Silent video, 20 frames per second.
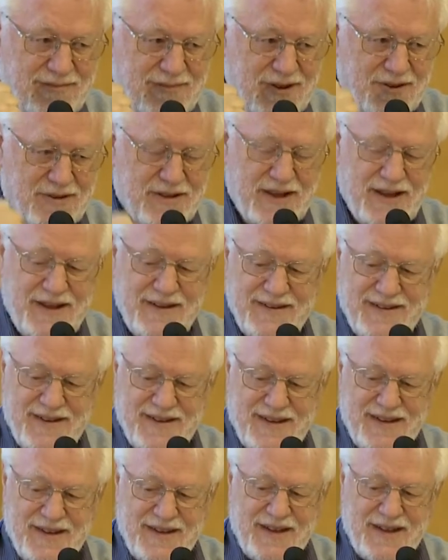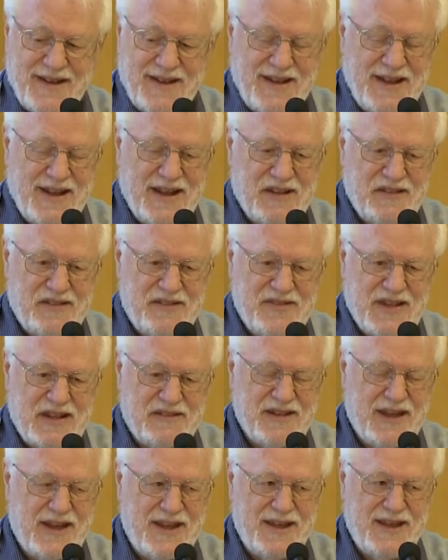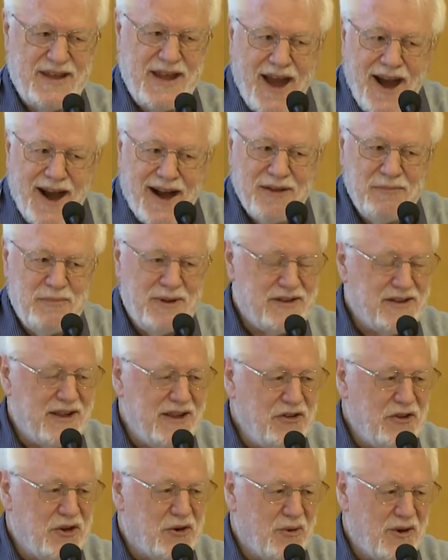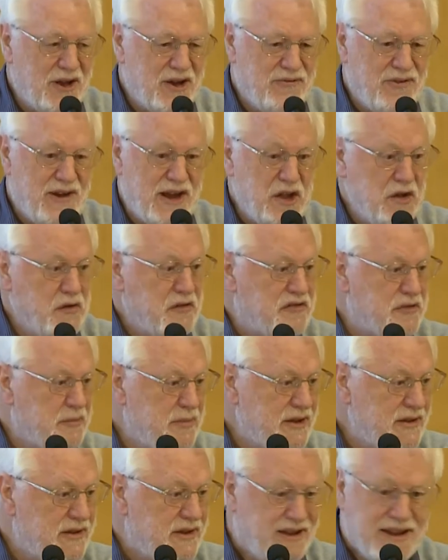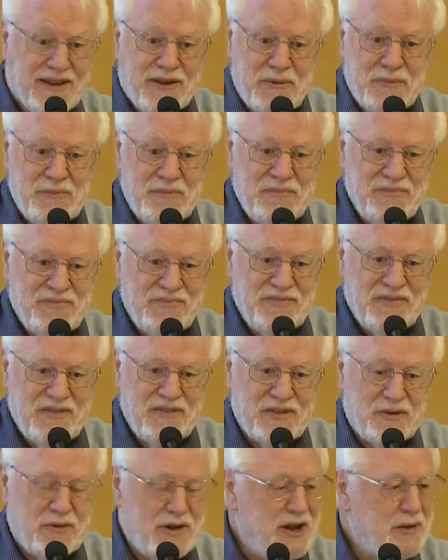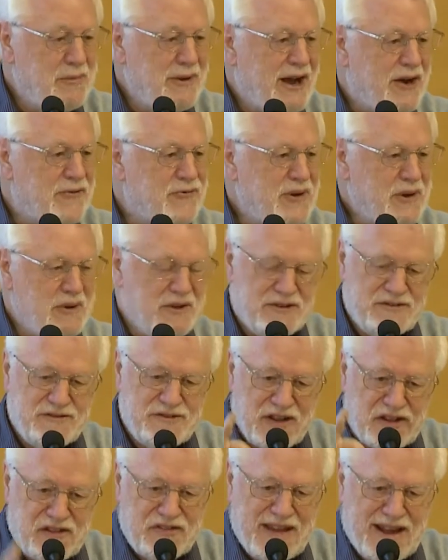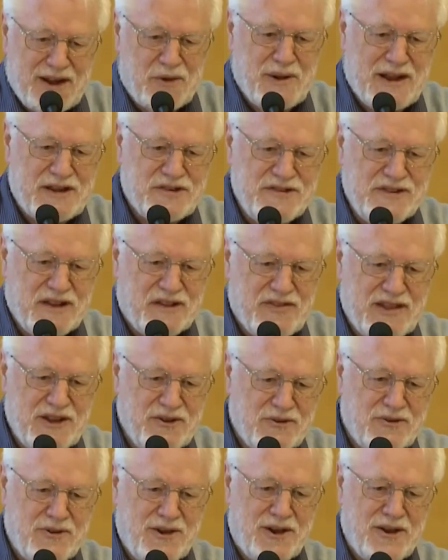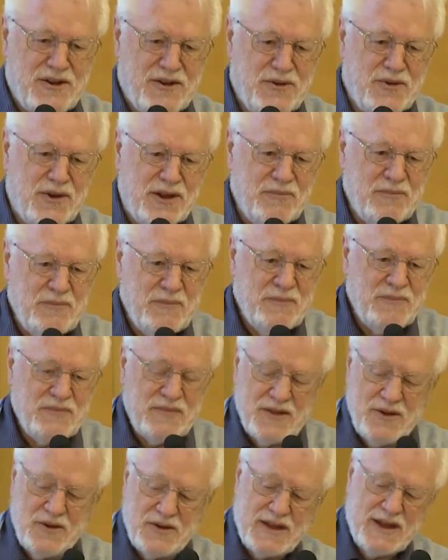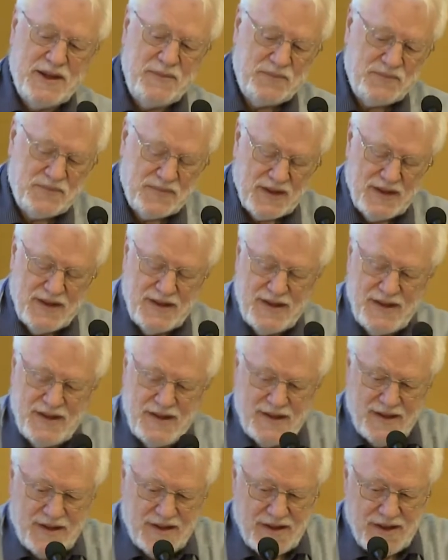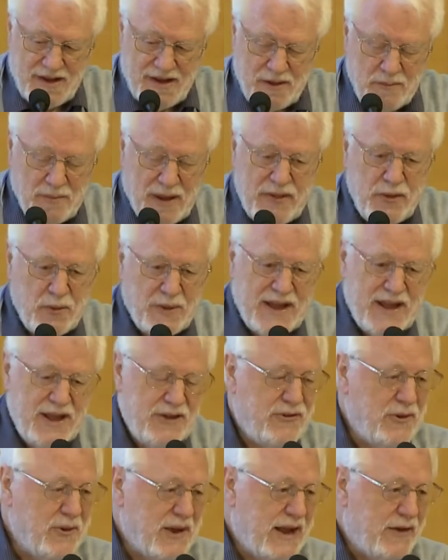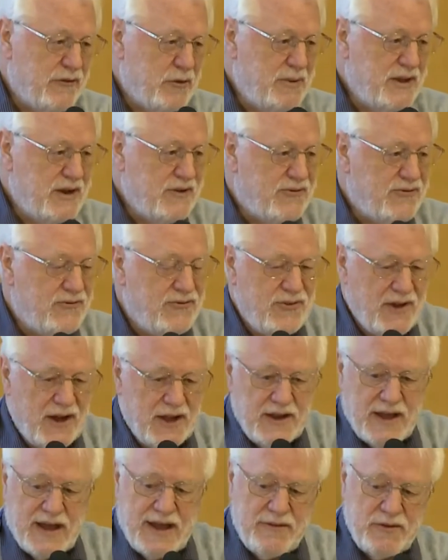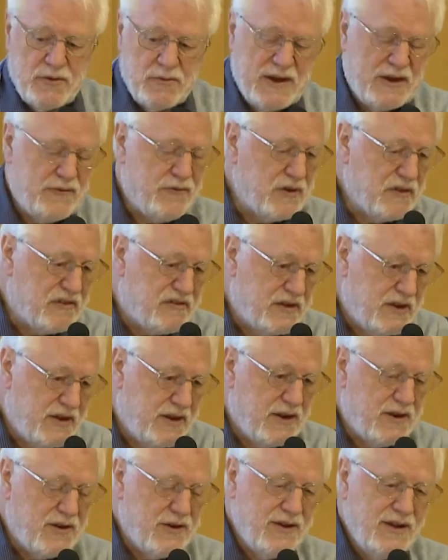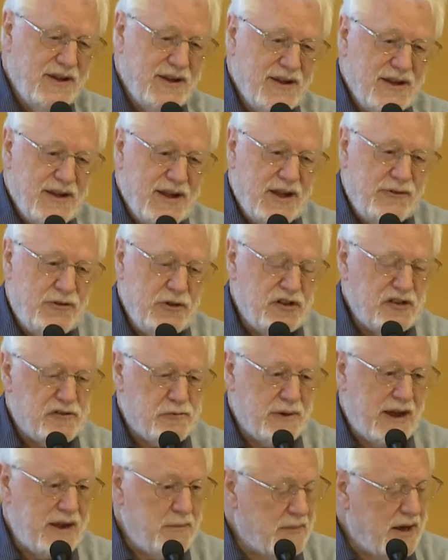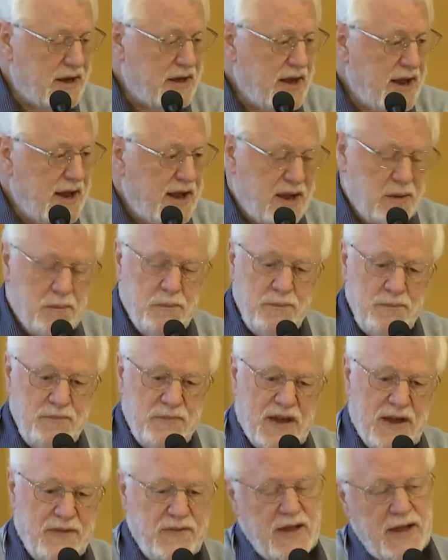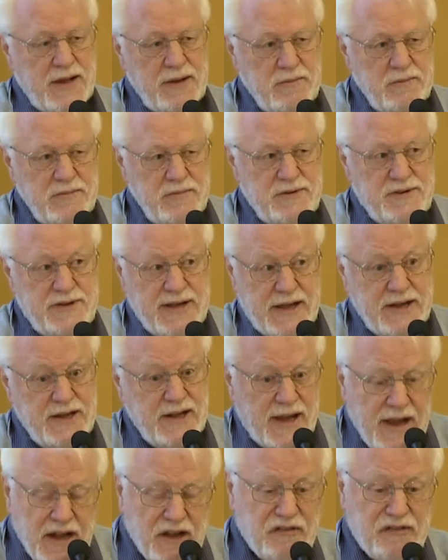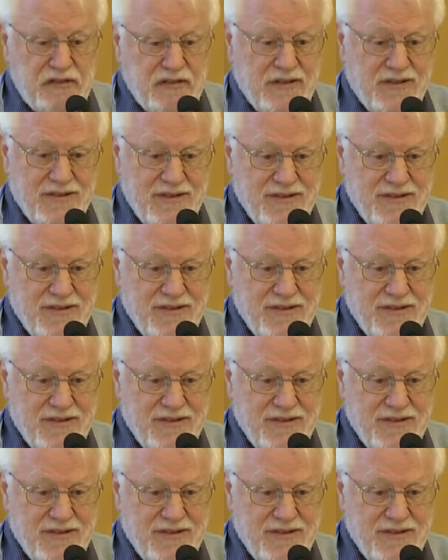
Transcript: okay, is they say, yeah, but can you quantify usability? It's incredibly how frequent just that question is. They don't know how to do it, okay? By the way, if you want to have a bit of fun, I haven't referenced it here. If you just write my name and then TEDx,